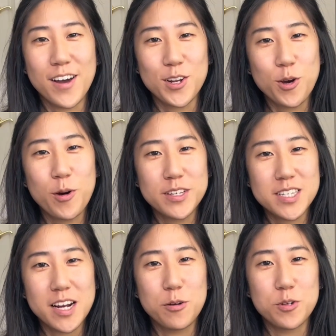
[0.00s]
I know I
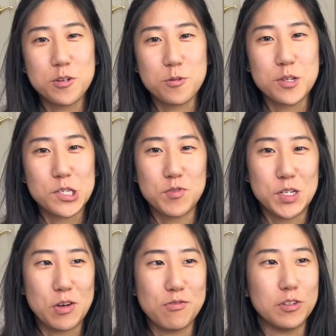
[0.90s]
said I would do this
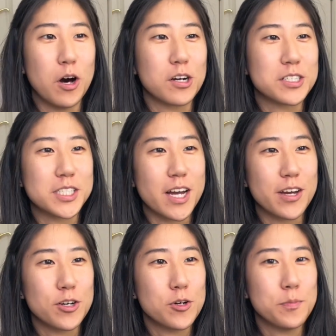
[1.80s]
video vlog
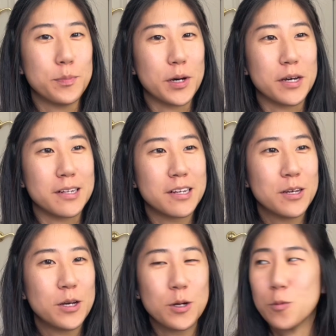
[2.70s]
style, but
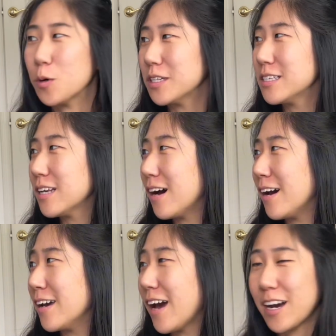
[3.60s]
once
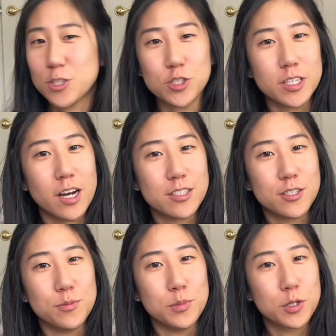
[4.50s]
I actually got to
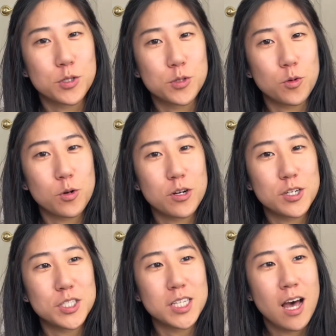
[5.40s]
the
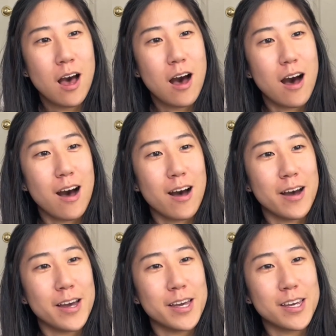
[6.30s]
bookstores,
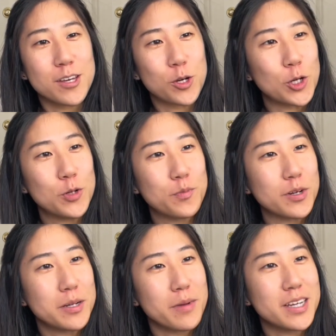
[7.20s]
I couldn't
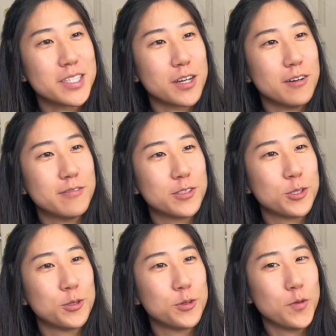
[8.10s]
bring myself
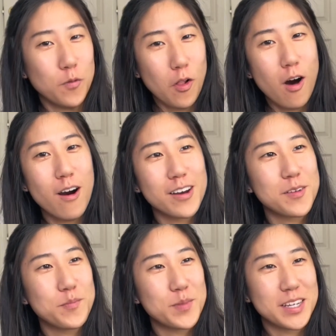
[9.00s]
to vlog
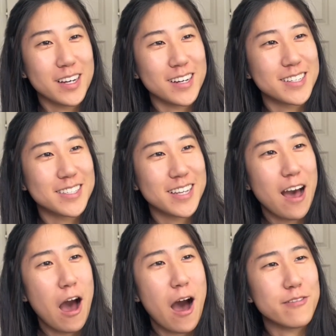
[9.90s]
because
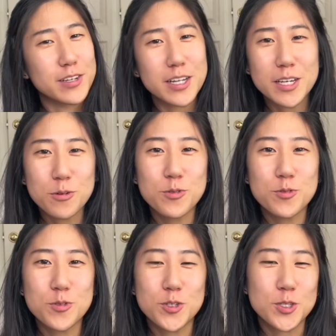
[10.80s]
I feel like it
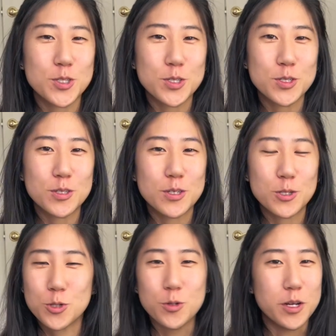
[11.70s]
was just
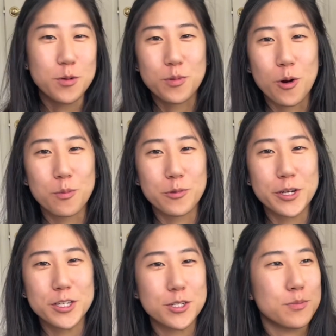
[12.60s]
too
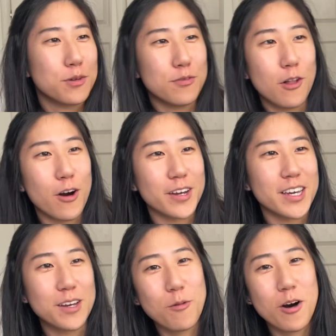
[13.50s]
inappropriate to be
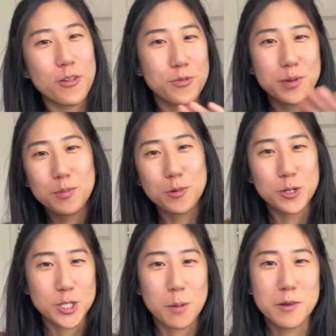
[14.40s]
vlogging while other people were
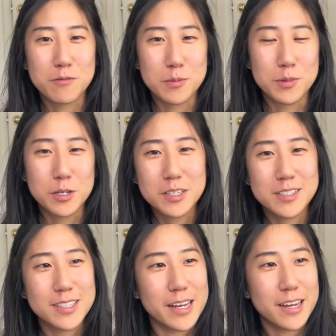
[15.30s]
shopping for books.
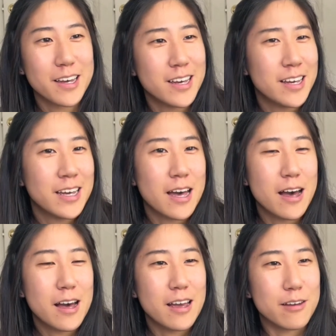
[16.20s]
Like,
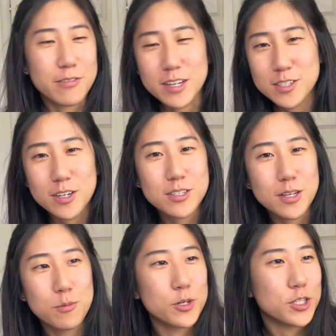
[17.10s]
if I saw
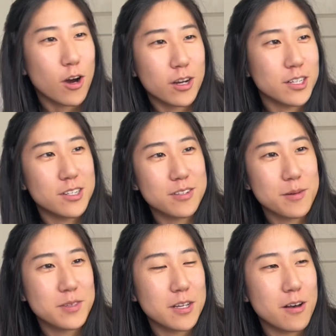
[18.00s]
someone talking to
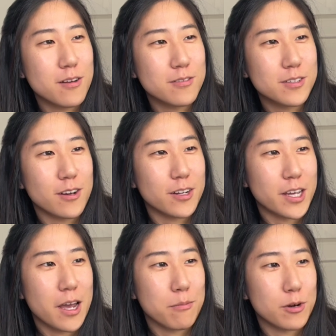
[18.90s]
themselves on a
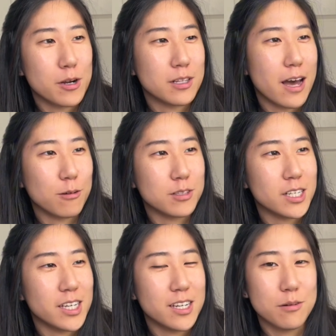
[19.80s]
camera
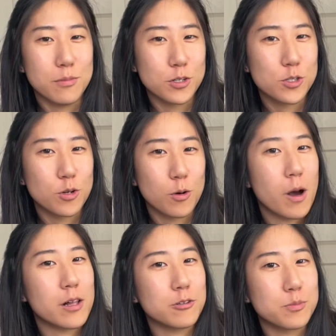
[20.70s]
loudly in a bookstore
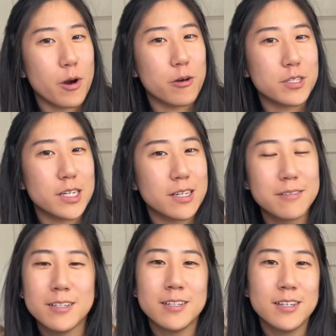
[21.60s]
while I was browsing,
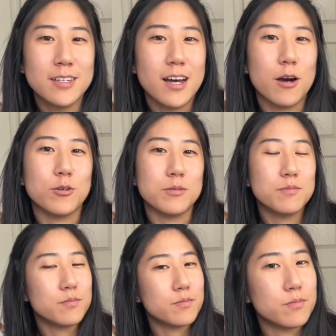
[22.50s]
I would
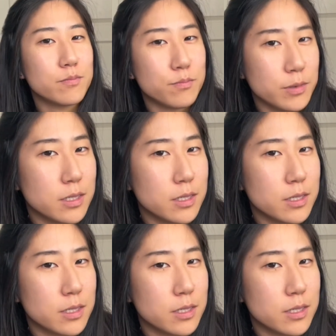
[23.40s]
be